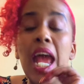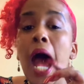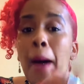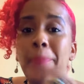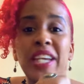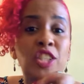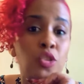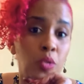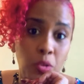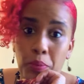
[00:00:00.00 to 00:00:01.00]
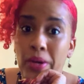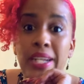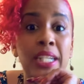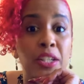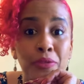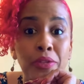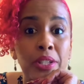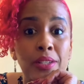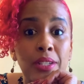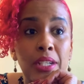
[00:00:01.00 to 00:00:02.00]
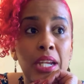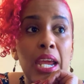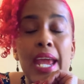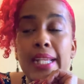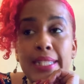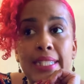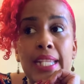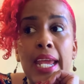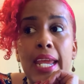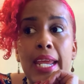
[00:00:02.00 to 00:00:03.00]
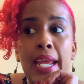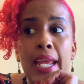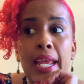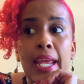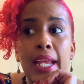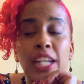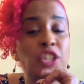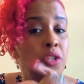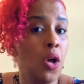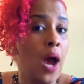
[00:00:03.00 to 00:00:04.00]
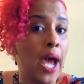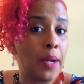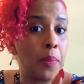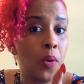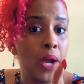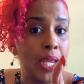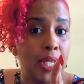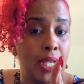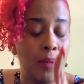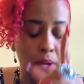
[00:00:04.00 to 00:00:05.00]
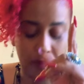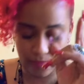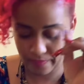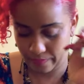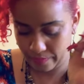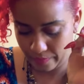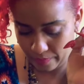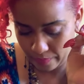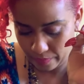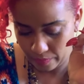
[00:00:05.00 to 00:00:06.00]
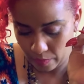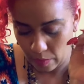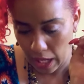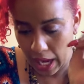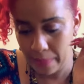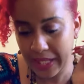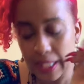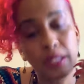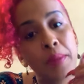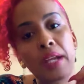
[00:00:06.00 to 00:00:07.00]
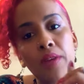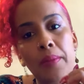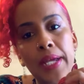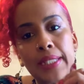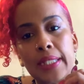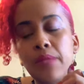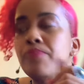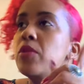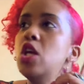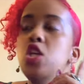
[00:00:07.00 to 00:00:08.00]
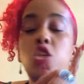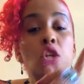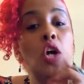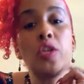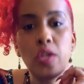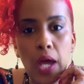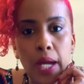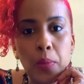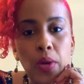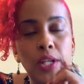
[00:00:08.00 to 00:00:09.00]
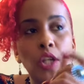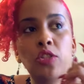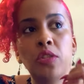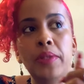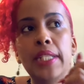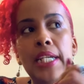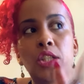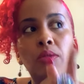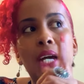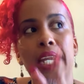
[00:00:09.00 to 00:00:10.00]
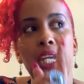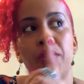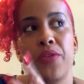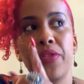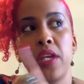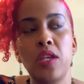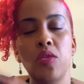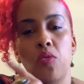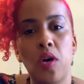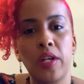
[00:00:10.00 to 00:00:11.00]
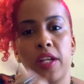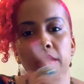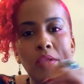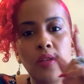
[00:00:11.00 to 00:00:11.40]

I bet you won't pray different and say, because you know how to pray. I'm, I'm, I'm saying this to somebody about masculine. You know you know how to pray. Don't you realize you got everything you wanted